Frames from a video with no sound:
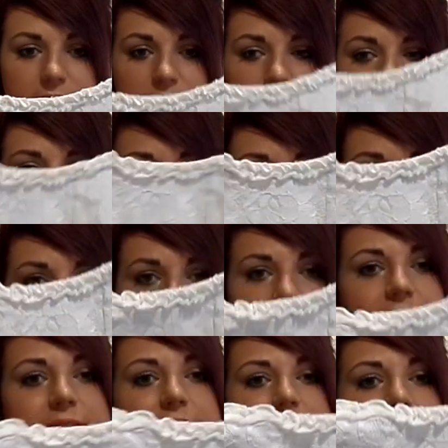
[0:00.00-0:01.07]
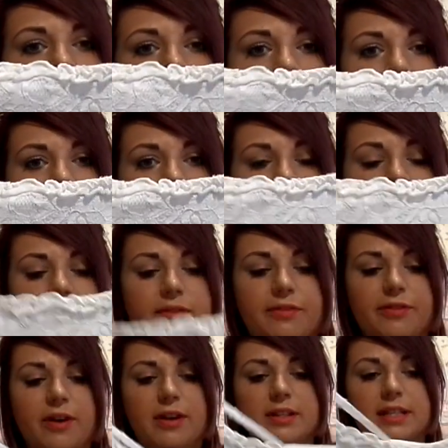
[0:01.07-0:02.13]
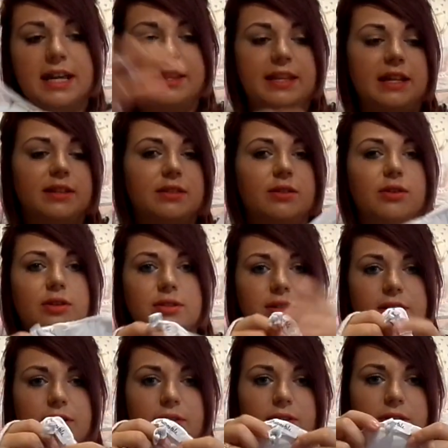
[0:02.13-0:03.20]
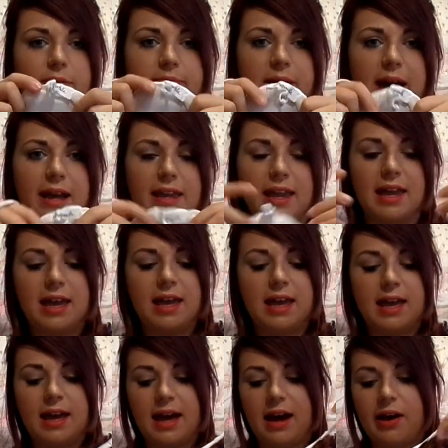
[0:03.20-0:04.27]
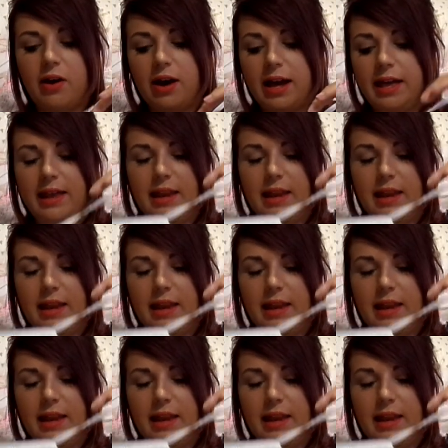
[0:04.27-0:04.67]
got like a lacy detailing at the front, and then it's cotton on the back. I